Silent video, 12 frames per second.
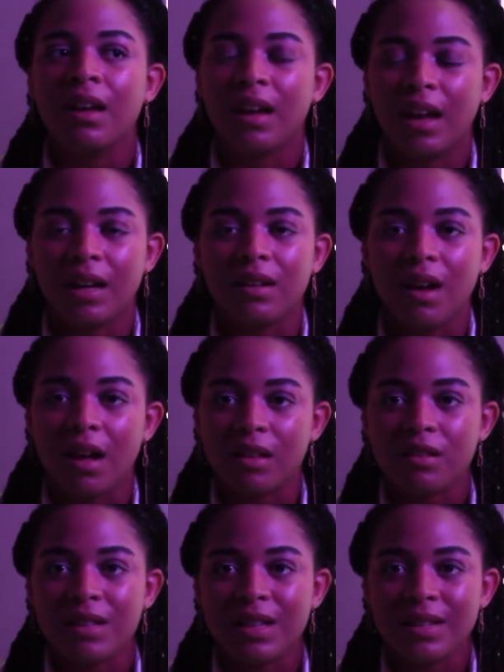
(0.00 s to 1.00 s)

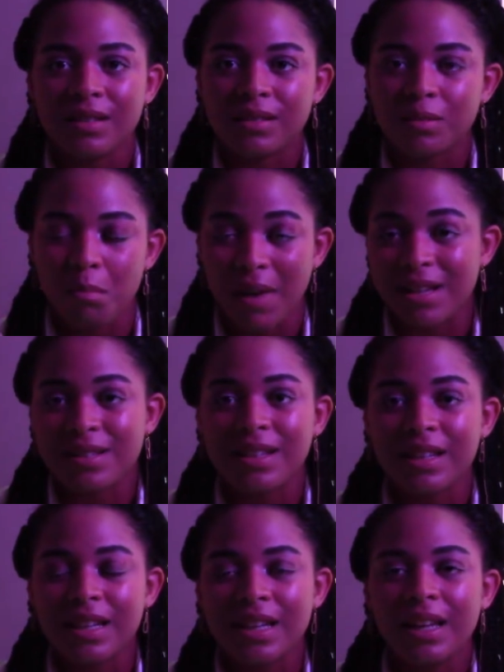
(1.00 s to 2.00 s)
acknowledges
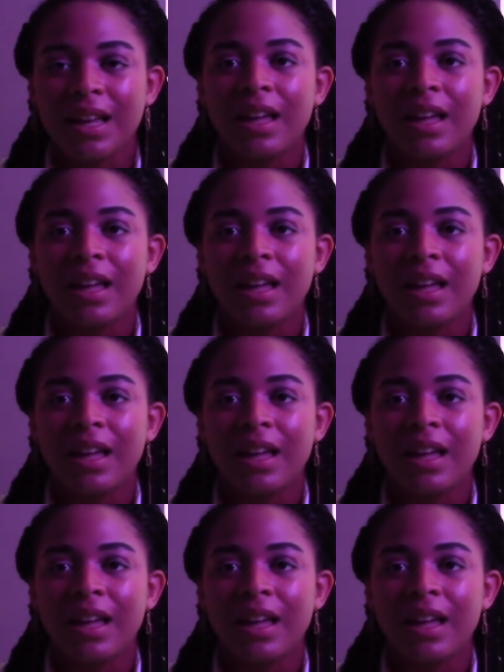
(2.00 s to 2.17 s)
mentally